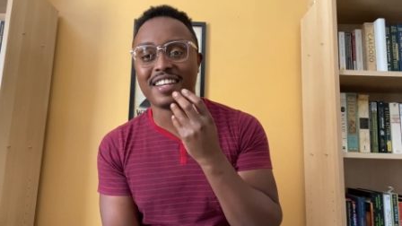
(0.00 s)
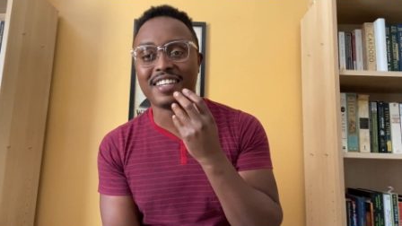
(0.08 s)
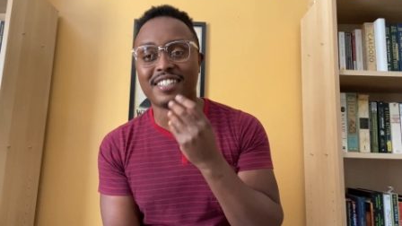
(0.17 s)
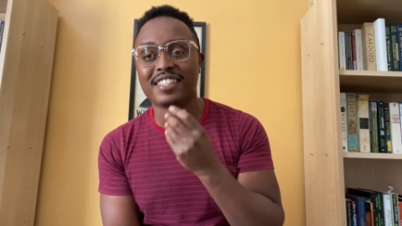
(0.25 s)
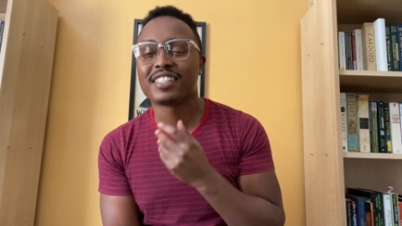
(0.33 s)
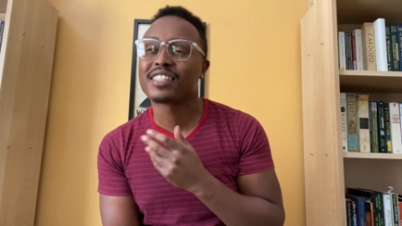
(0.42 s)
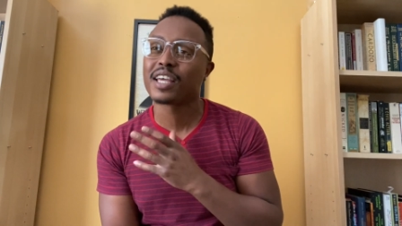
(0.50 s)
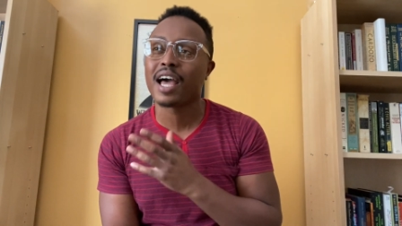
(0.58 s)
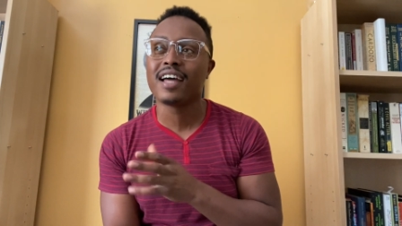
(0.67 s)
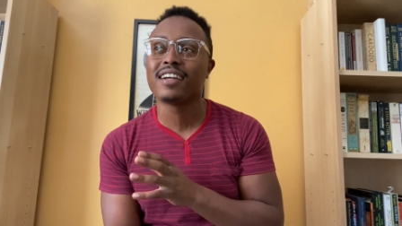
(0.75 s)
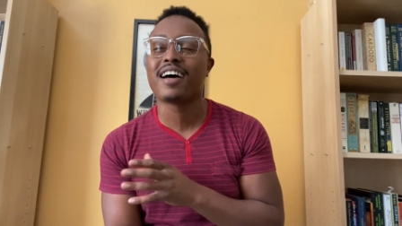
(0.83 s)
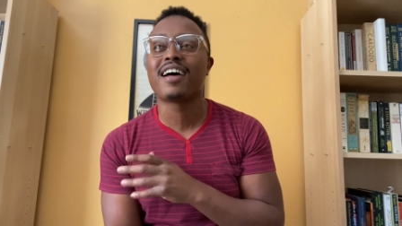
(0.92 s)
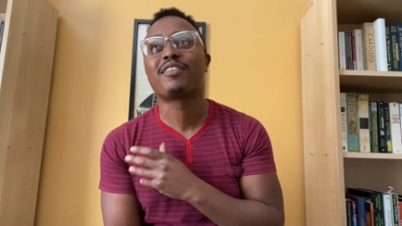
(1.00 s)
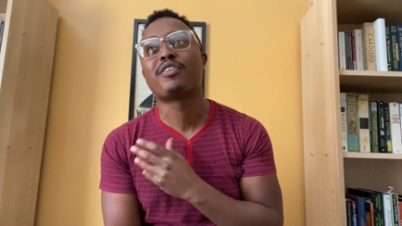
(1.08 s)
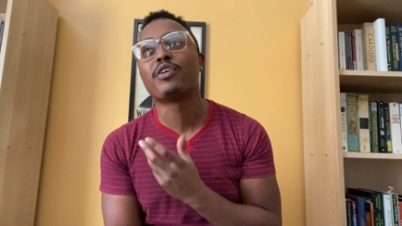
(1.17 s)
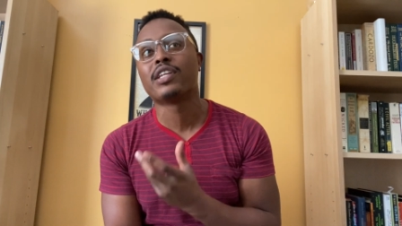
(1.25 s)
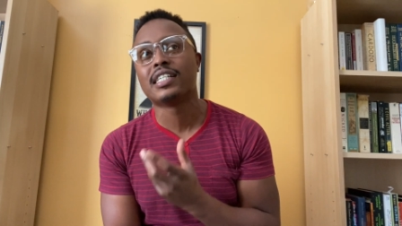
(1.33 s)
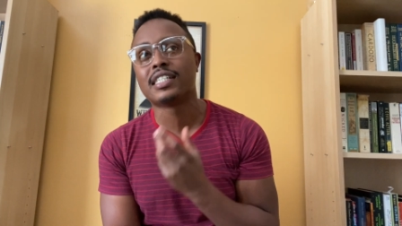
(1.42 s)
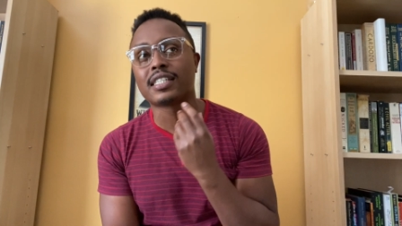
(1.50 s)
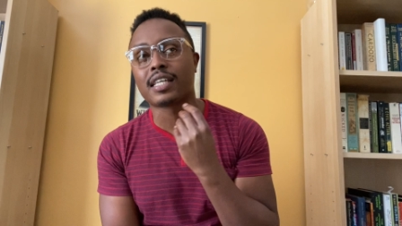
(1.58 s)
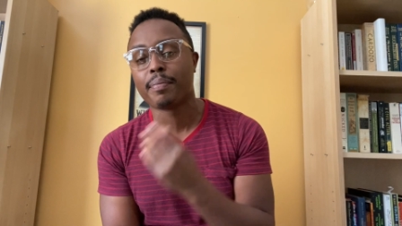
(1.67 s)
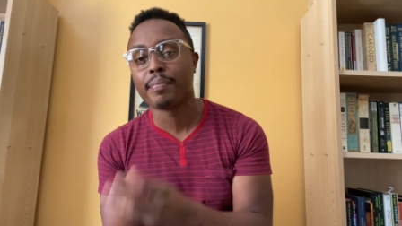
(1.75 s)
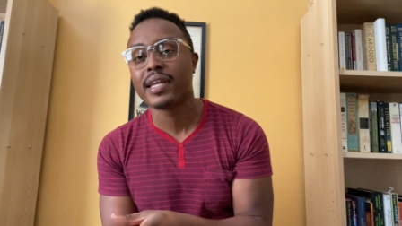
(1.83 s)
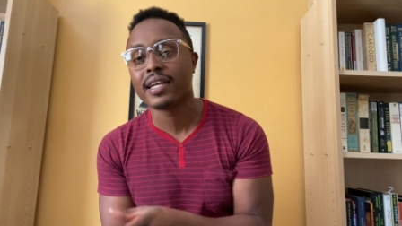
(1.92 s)
just I, I don't know they just
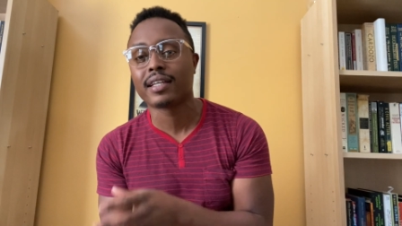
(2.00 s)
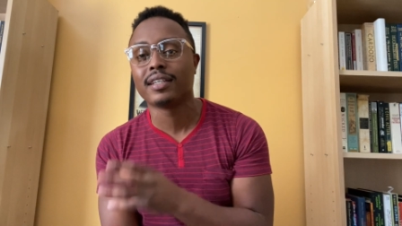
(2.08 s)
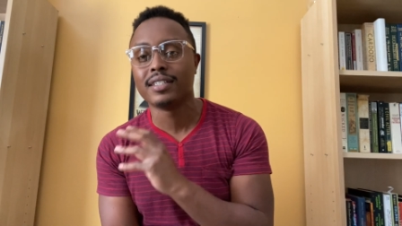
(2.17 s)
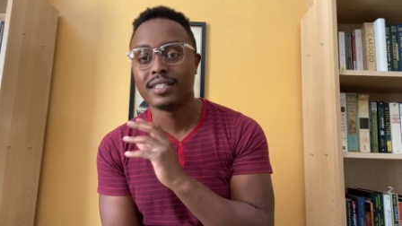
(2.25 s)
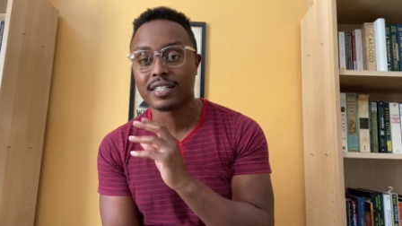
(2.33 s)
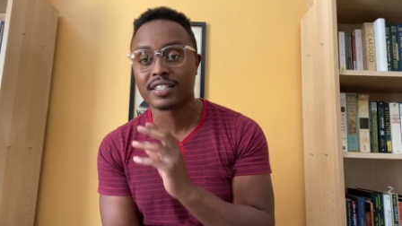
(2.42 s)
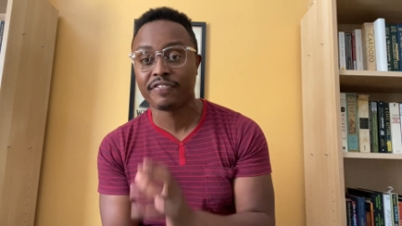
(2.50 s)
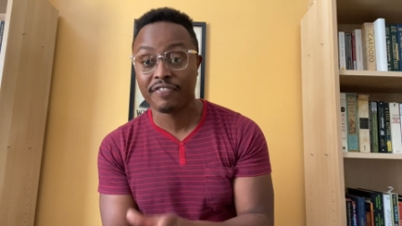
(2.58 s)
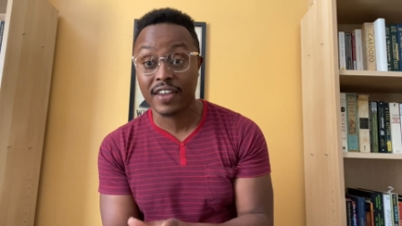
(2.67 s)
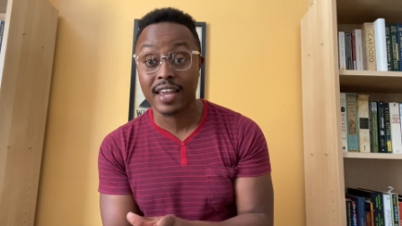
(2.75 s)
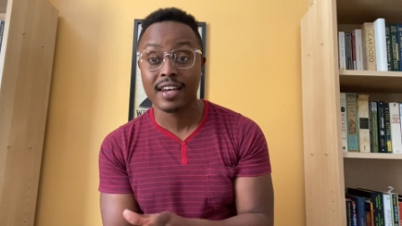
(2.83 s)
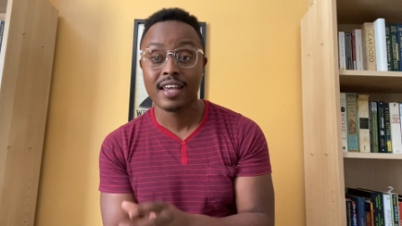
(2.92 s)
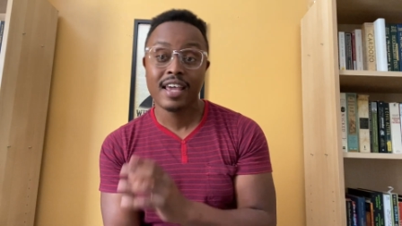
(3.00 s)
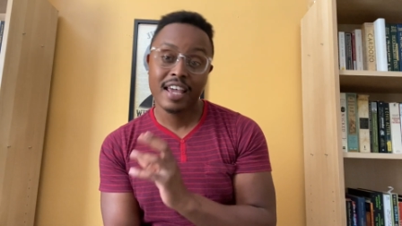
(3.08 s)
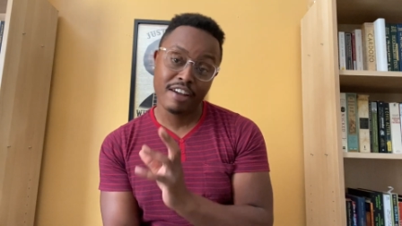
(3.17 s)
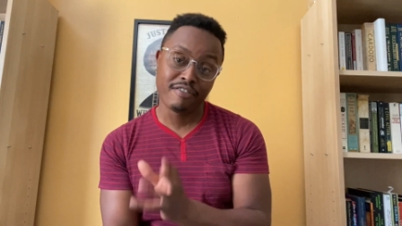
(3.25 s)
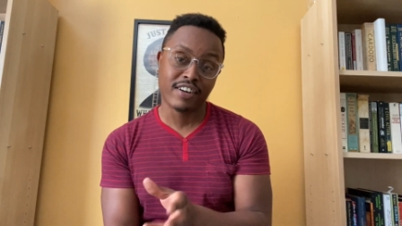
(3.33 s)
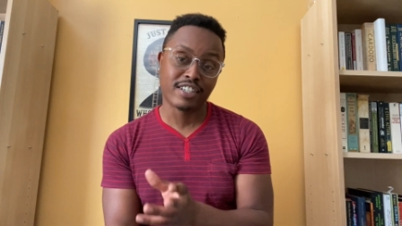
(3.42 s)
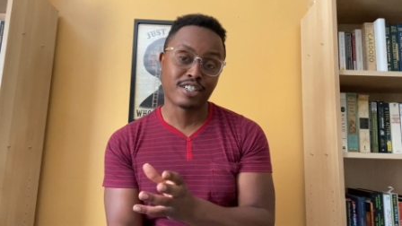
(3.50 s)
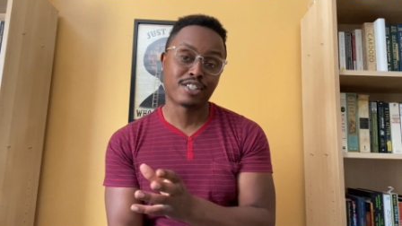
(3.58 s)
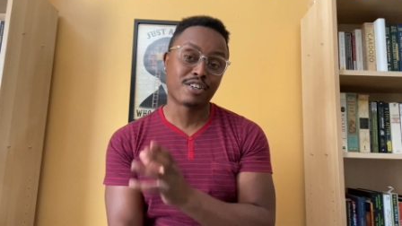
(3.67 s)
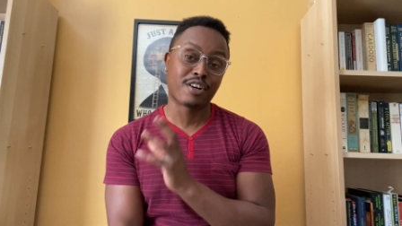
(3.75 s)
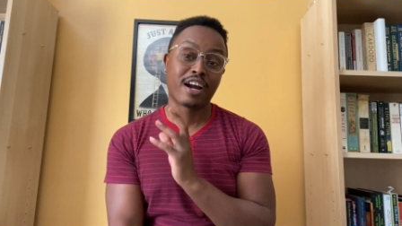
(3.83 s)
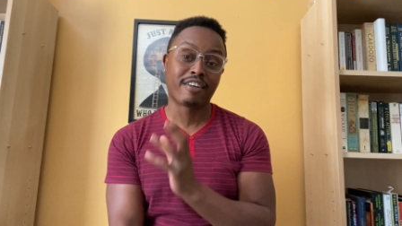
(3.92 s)
comedically just fit and
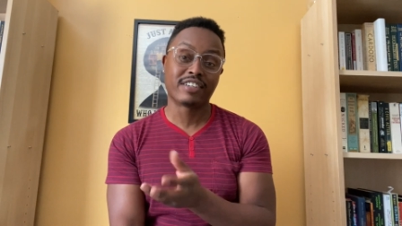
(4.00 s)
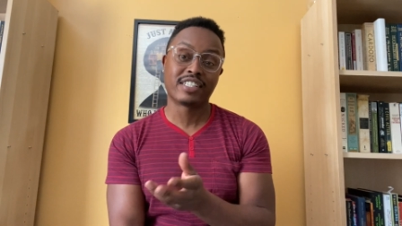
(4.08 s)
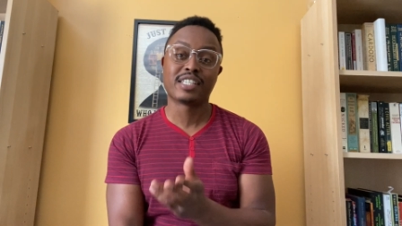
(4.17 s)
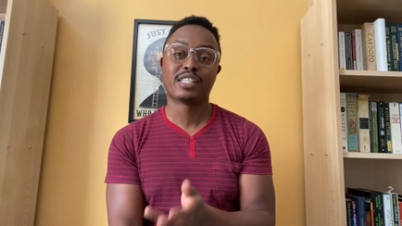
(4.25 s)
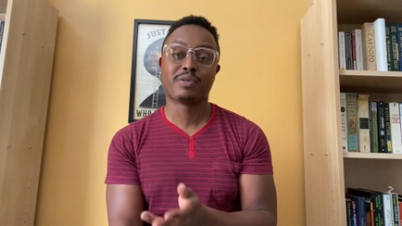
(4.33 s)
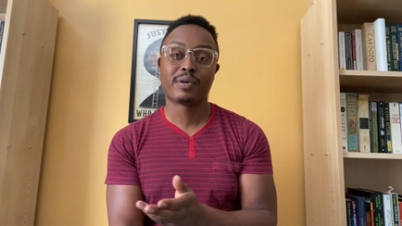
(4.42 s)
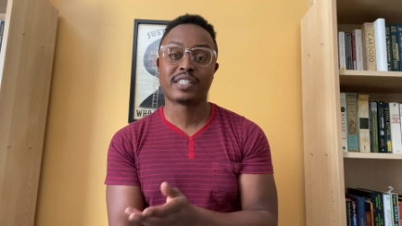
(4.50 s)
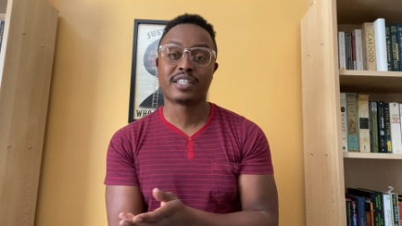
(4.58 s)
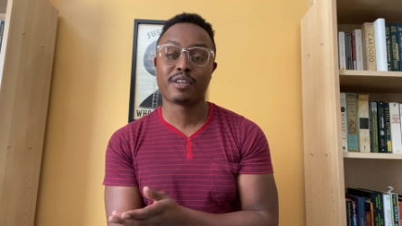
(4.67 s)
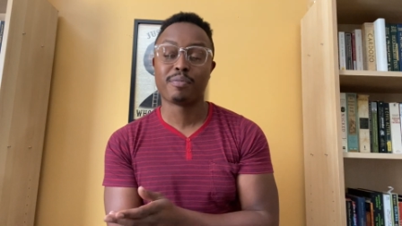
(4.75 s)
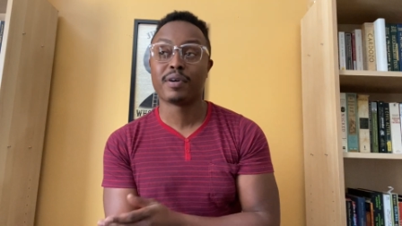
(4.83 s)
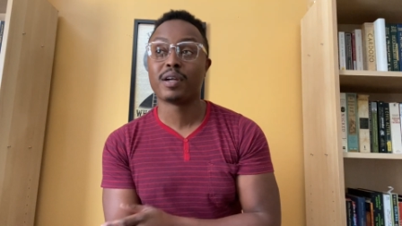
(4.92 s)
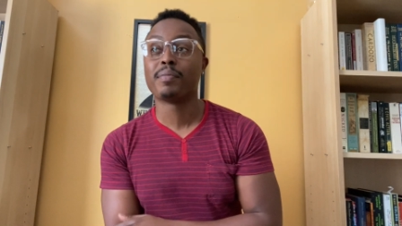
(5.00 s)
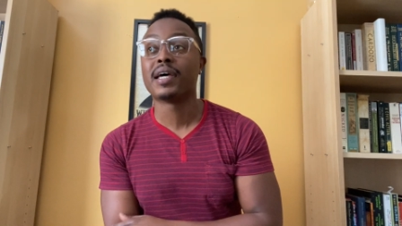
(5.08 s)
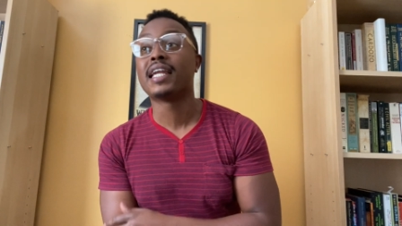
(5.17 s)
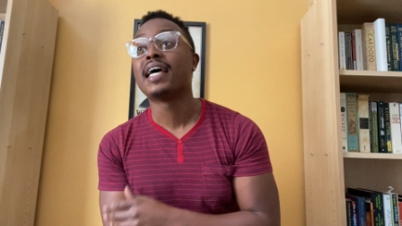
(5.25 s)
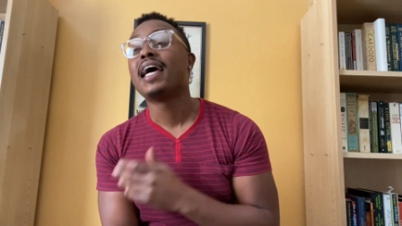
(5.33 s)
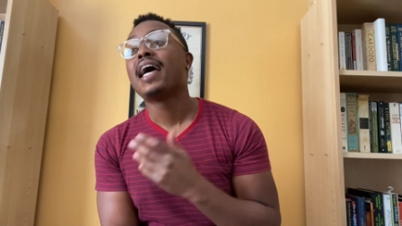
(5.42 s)
register every situation you put them in